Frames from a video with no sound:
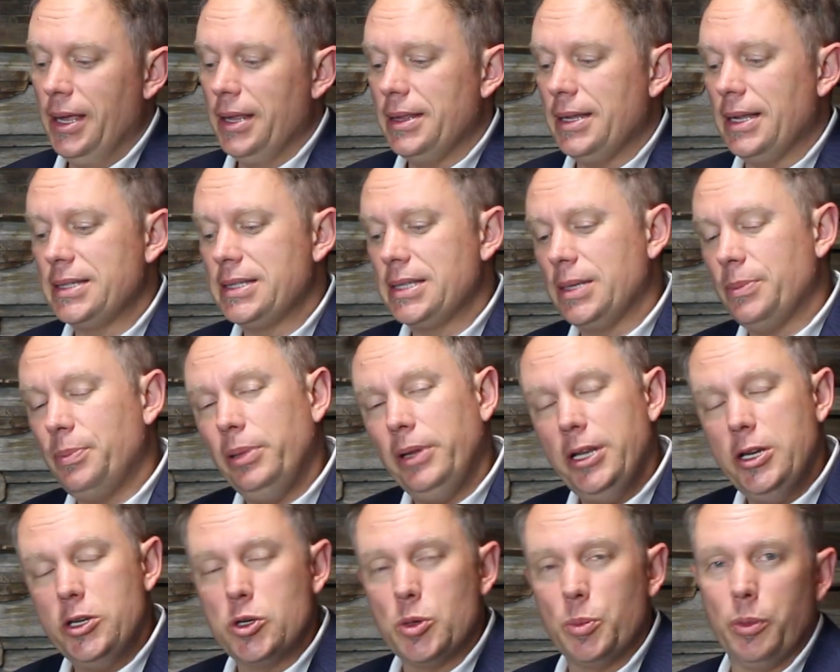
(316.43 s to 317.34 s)
That's the
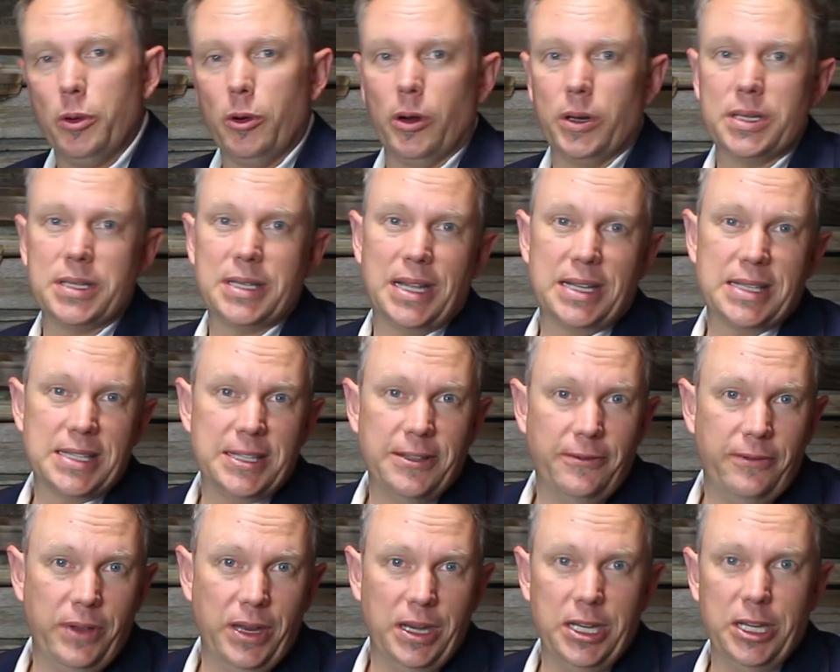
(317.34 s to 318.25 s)
police reports, that's the
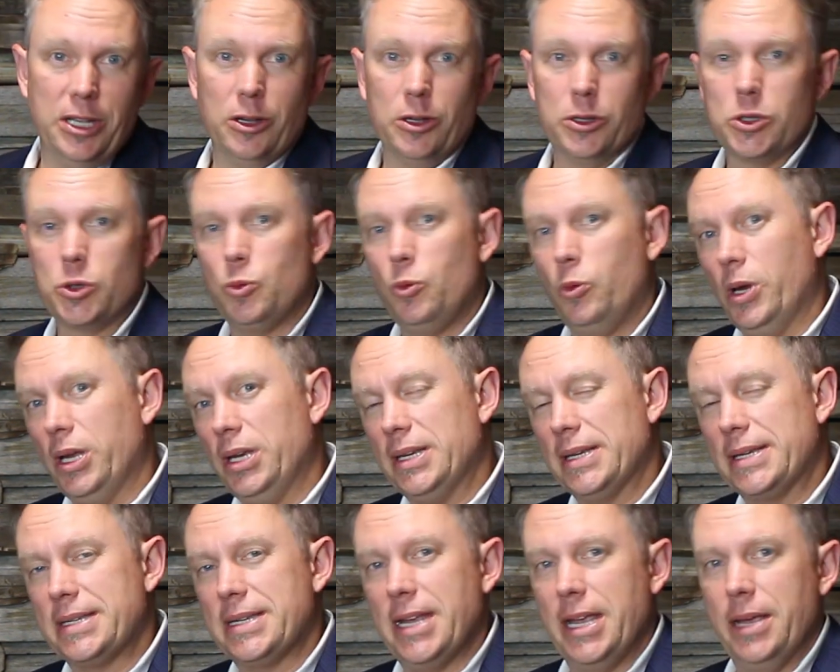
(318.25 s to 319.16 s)
videos,
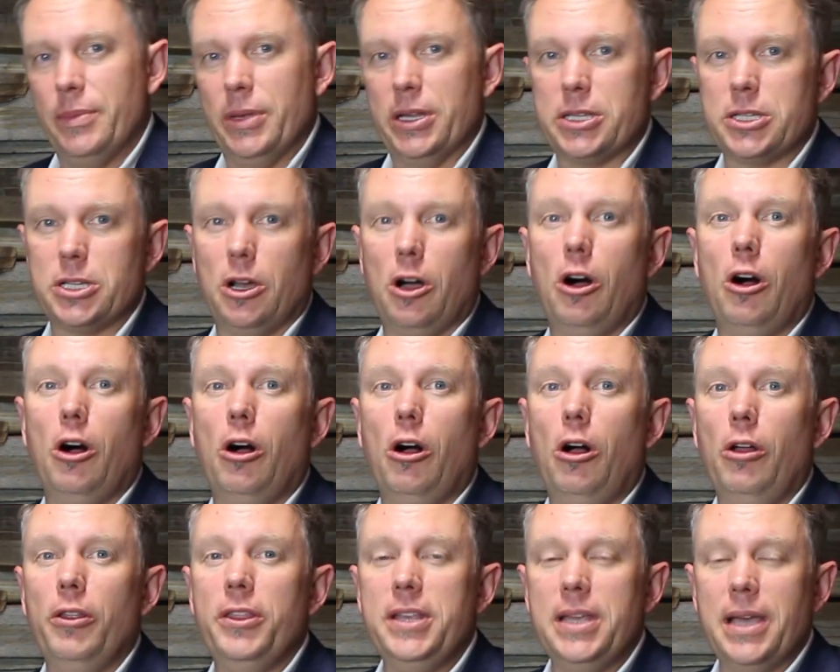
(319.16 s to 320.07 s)
witness statements,
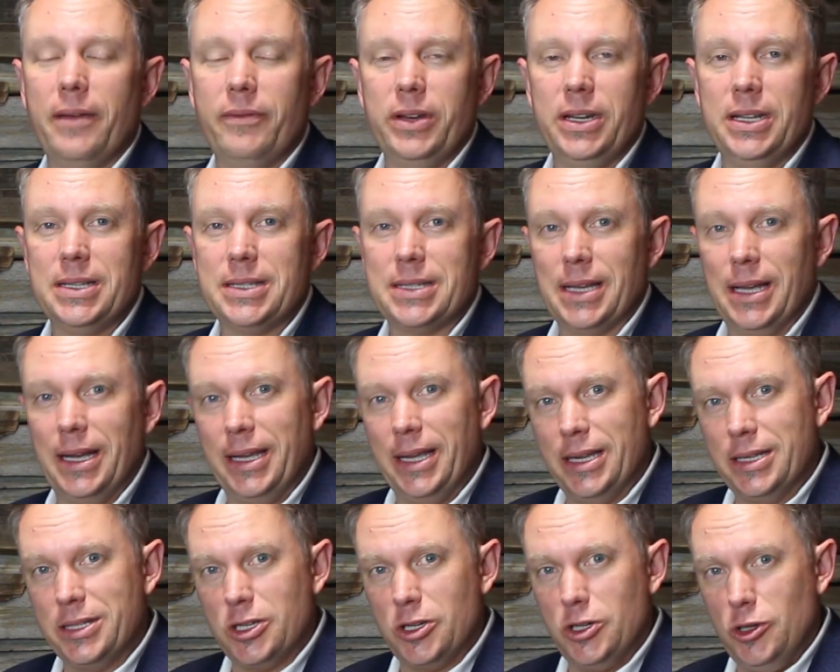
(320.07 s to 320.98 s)
all the evidence
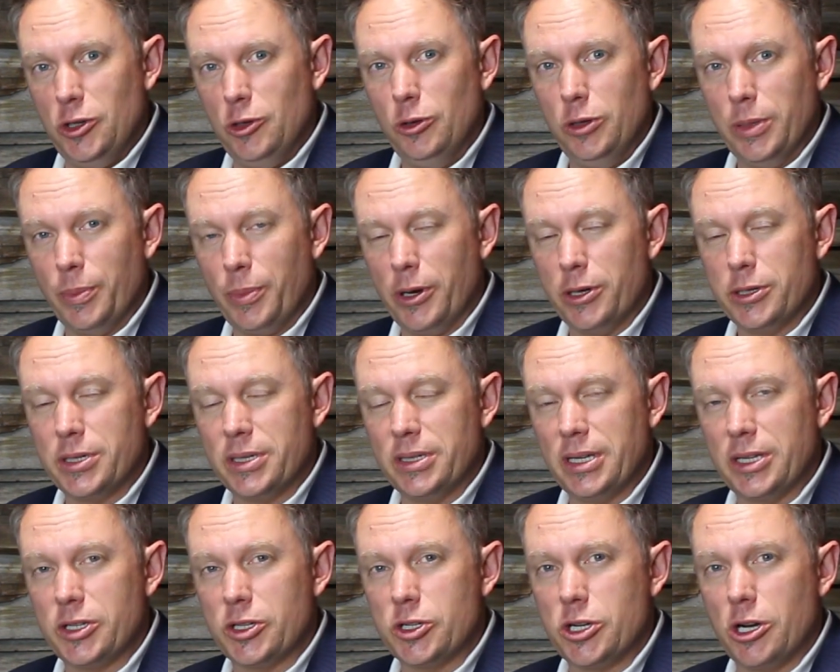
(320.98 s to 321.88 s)
against you, the person
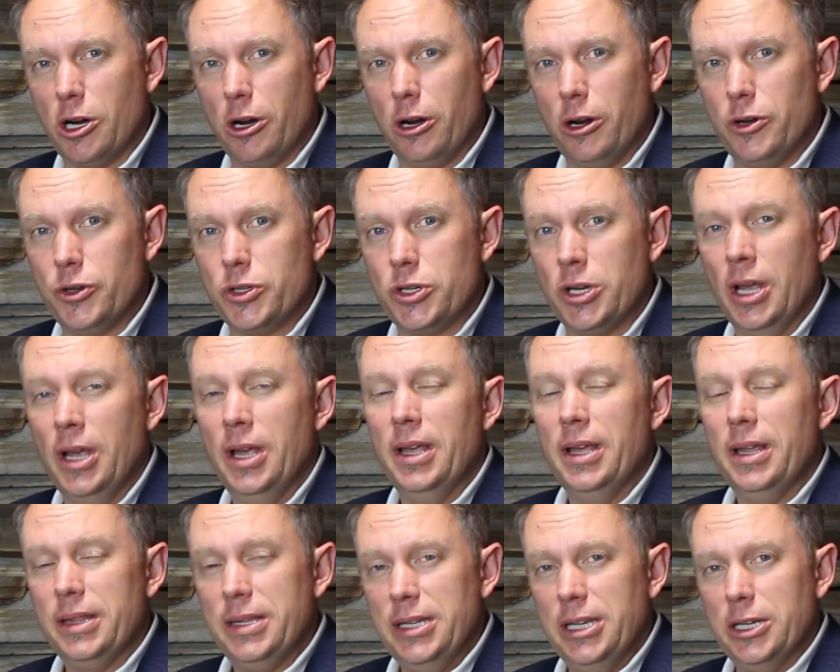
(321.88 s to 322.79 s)
that's charged,
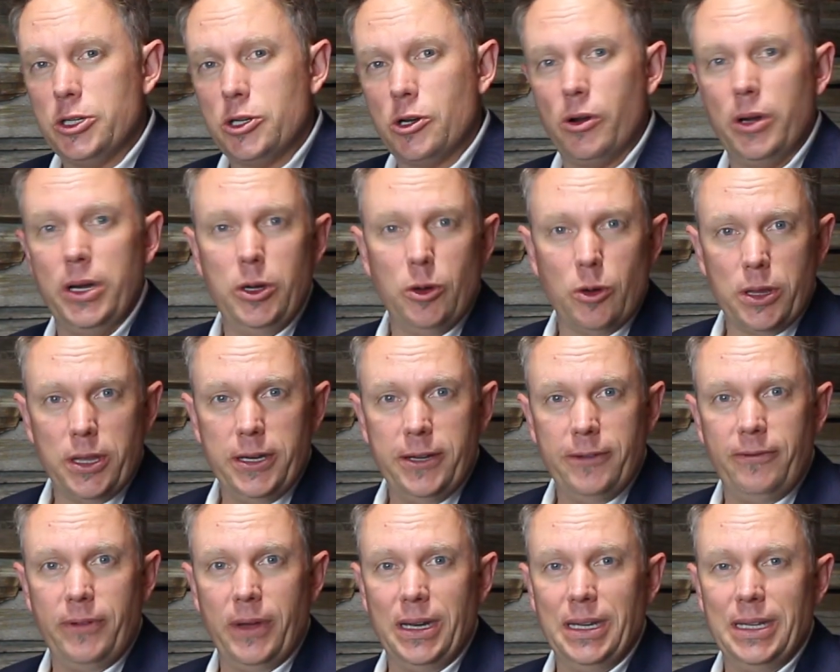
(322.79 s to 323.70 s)
the attorney or the
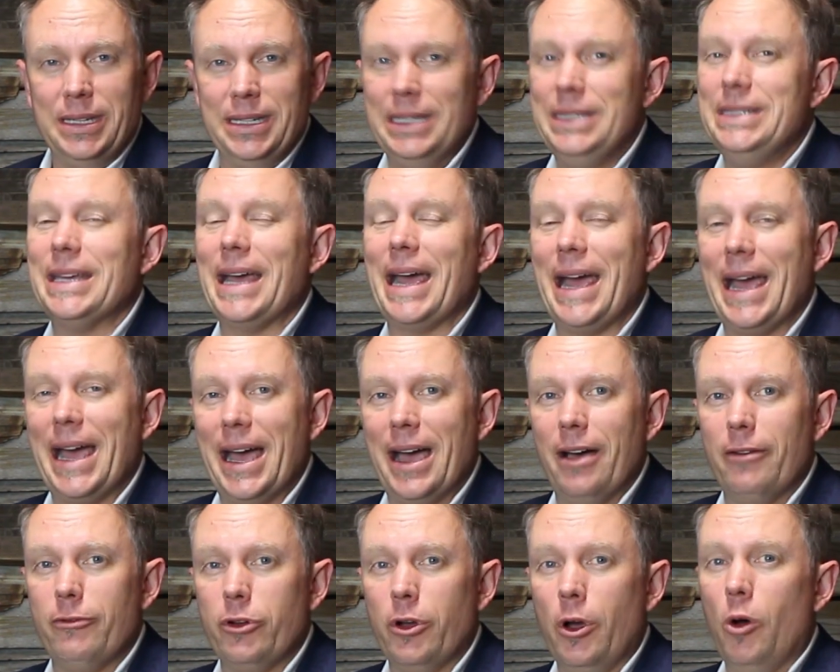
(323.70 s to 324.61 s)
defendant need to
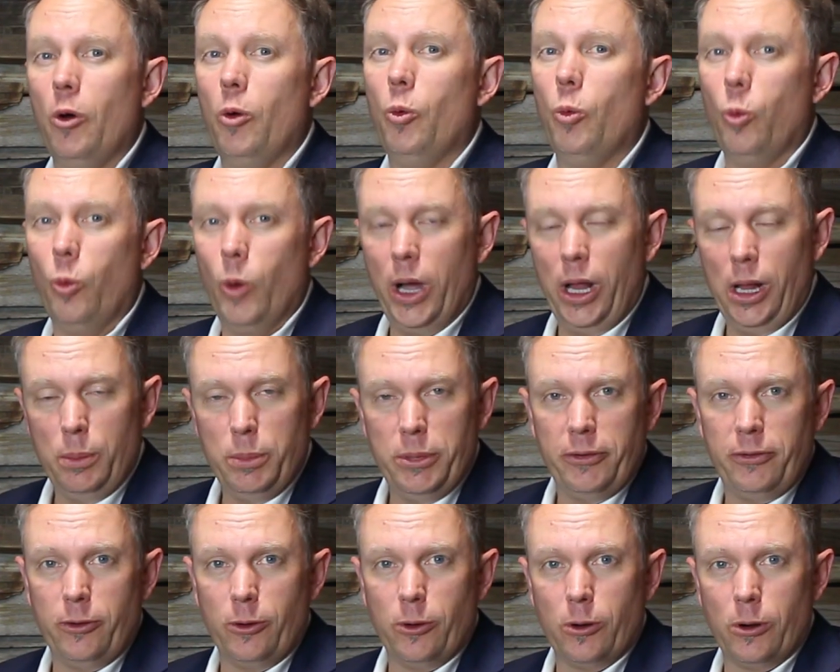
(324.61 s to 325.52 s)
have well
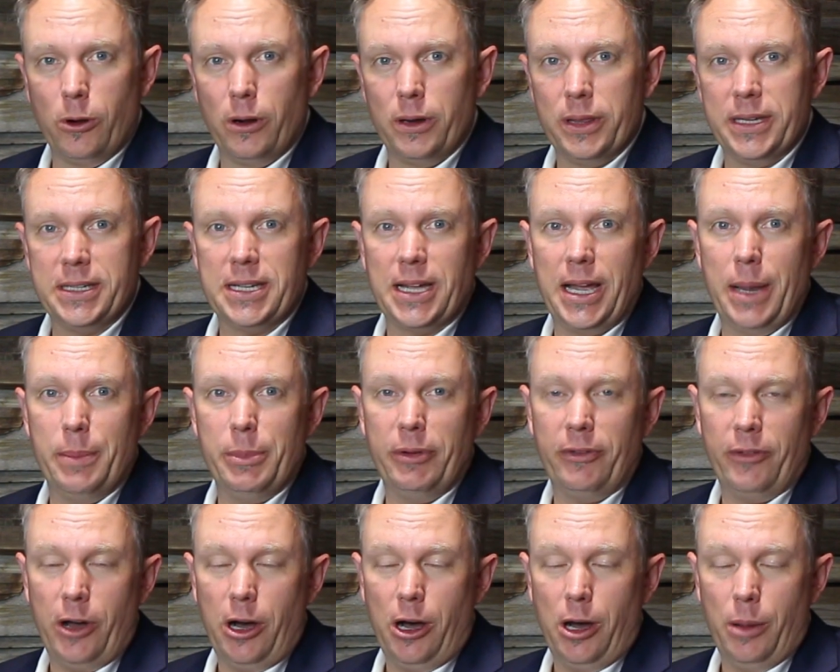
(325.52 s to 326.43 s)
before the time
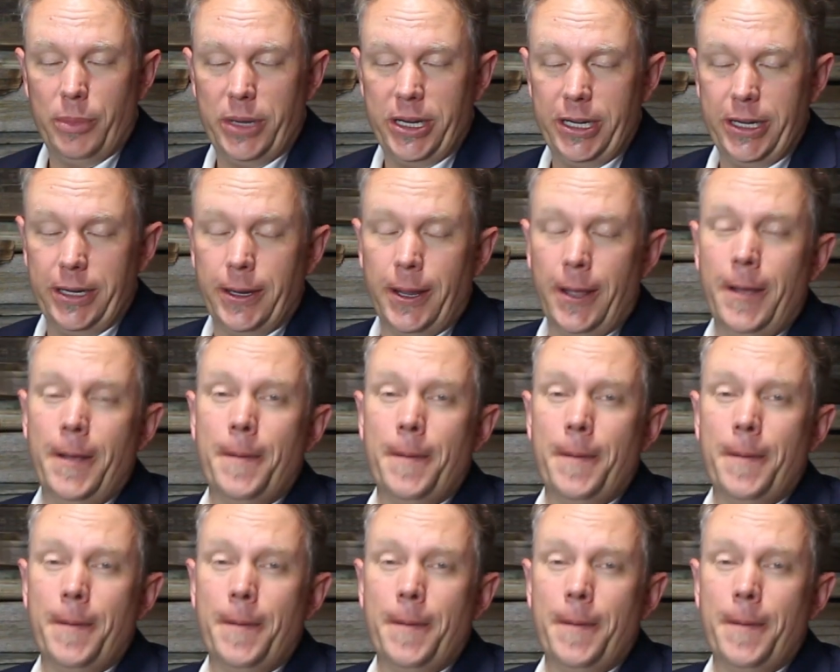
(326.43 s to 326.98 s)
of omni.